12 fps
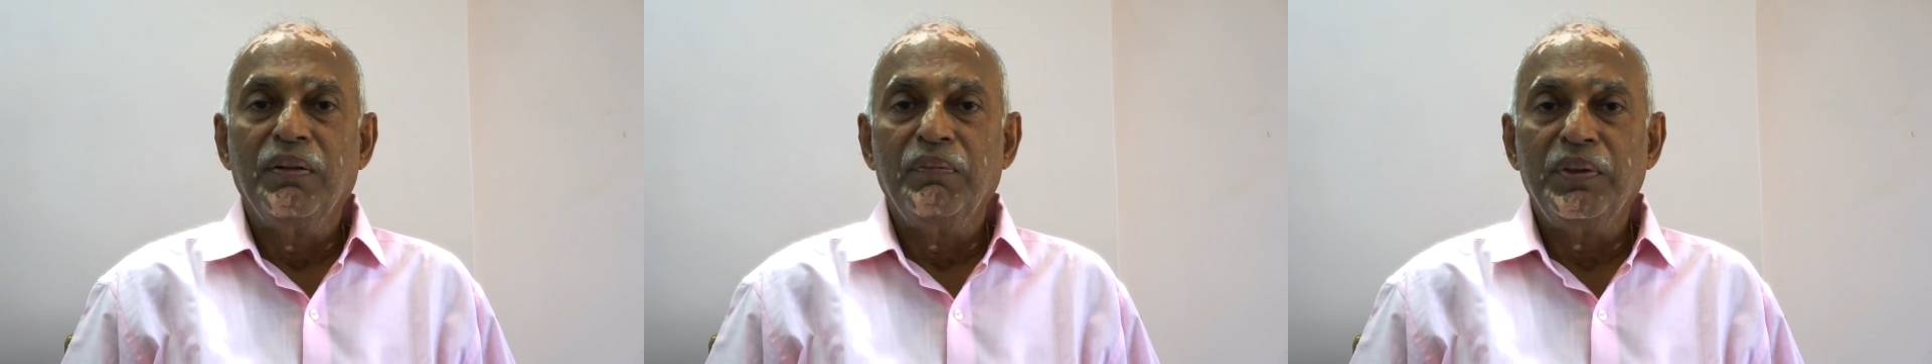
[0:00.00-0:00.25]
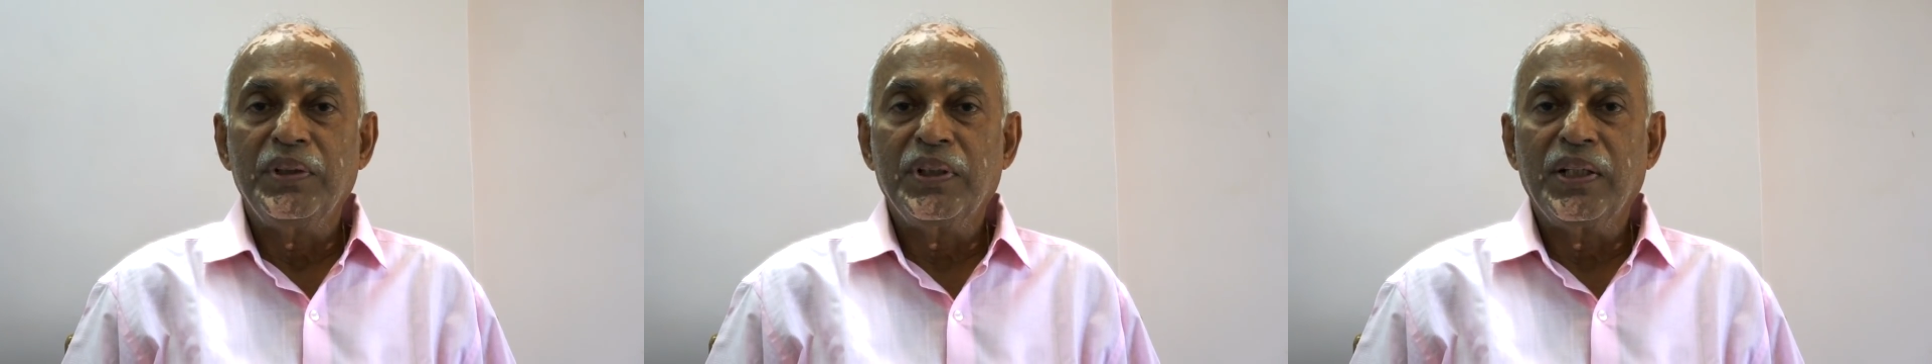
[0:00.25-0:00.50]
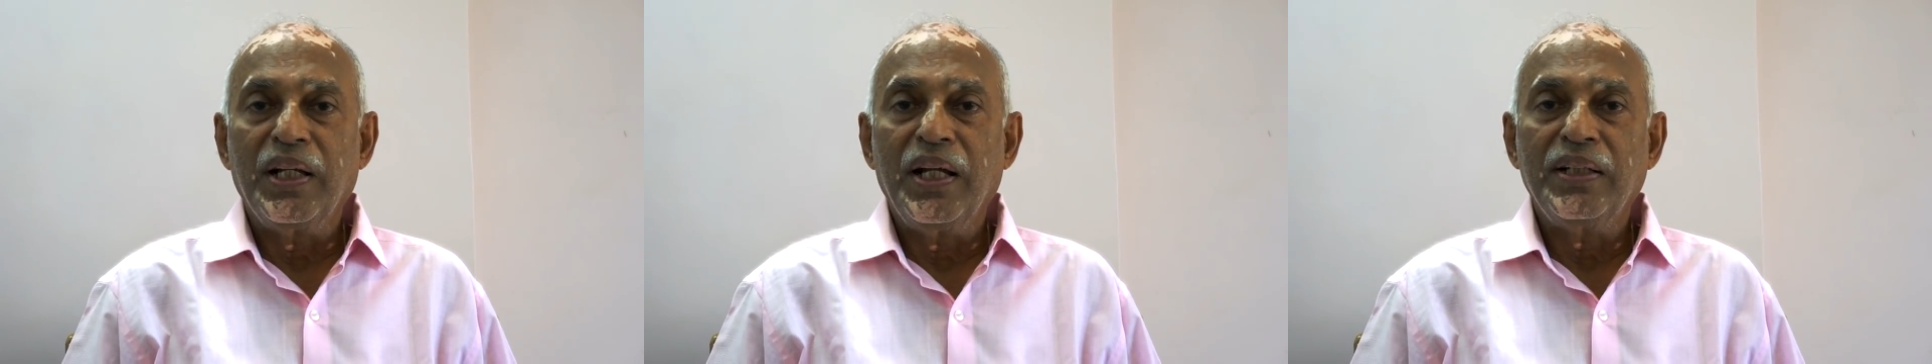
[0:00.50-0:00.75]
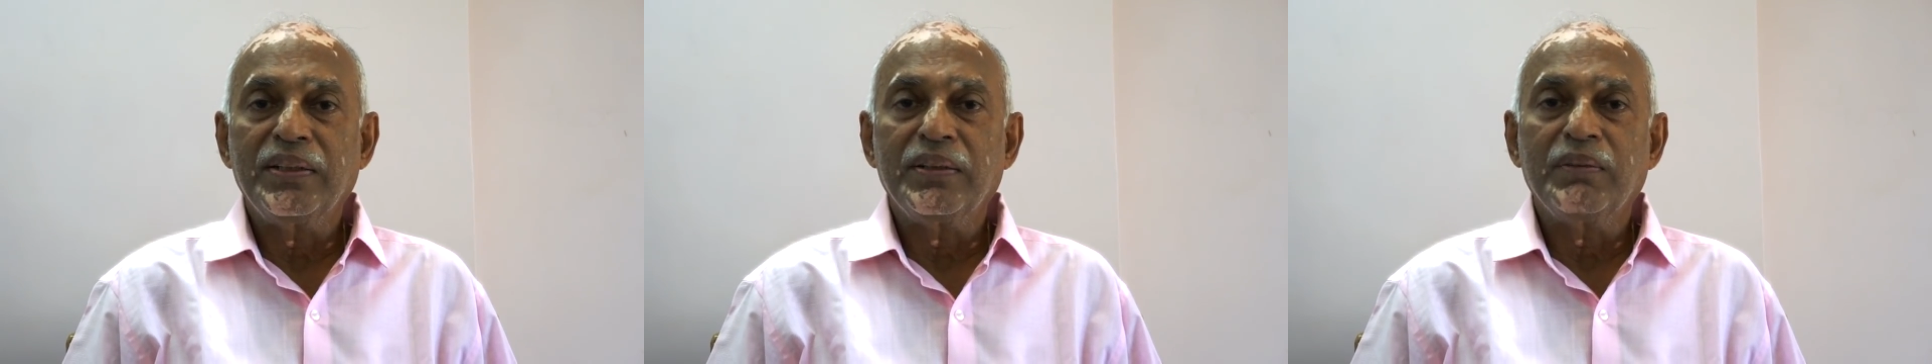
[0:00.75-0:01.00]
which
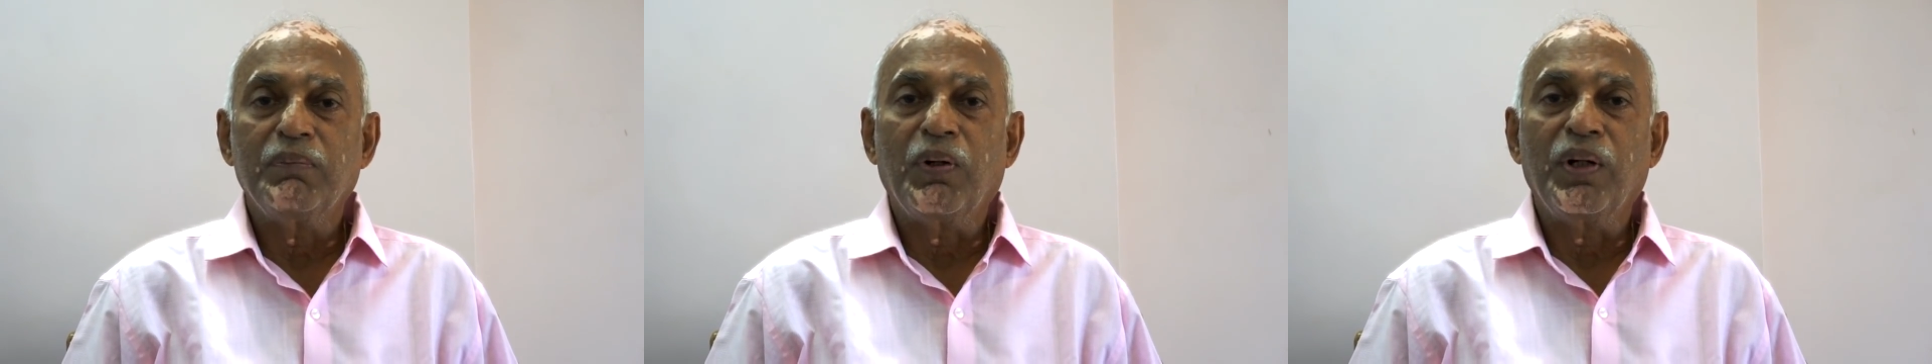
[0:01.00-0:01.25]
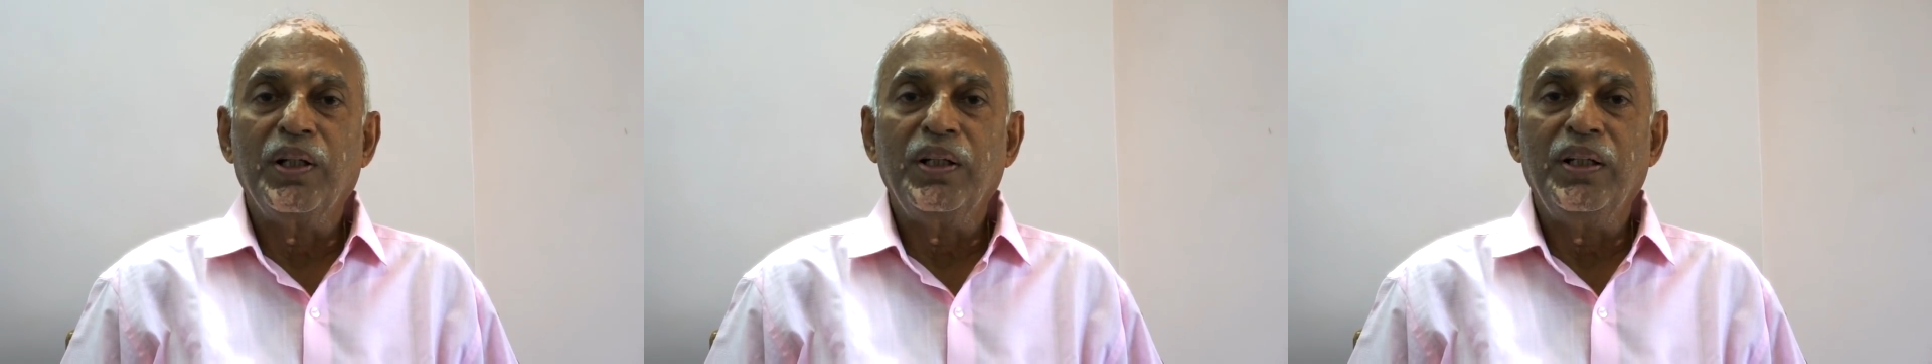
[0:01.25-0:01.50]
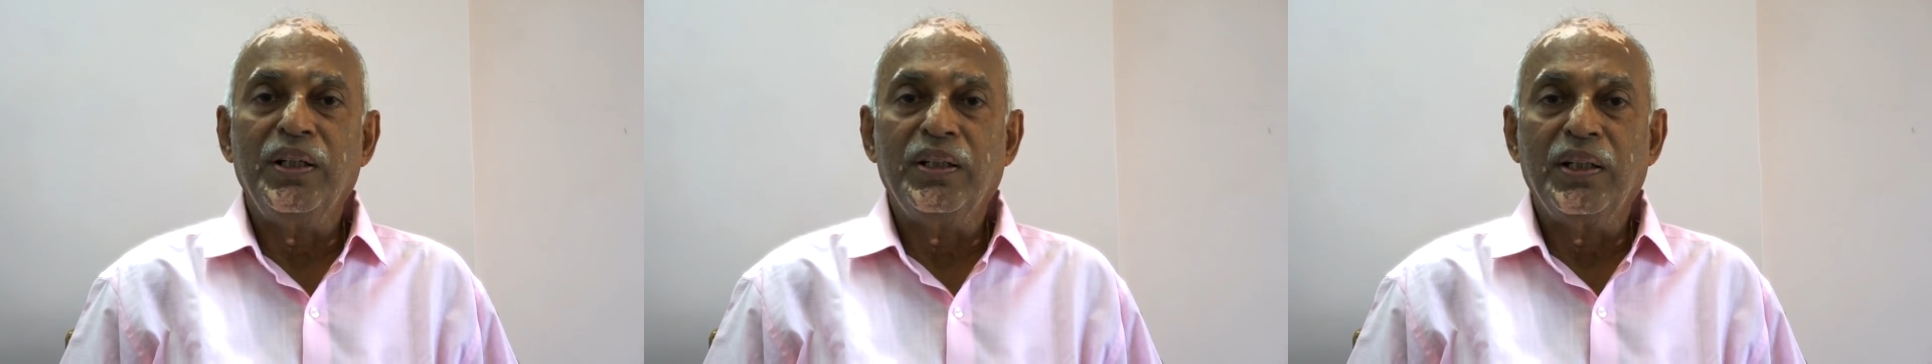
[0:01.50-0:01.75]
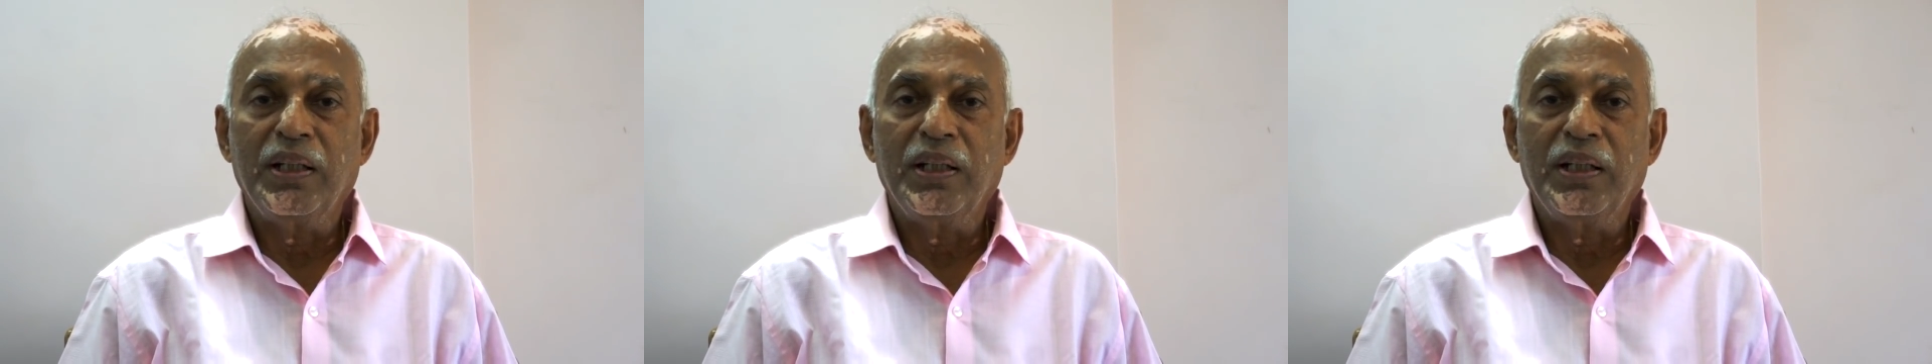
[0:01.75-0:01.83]
creates body heat,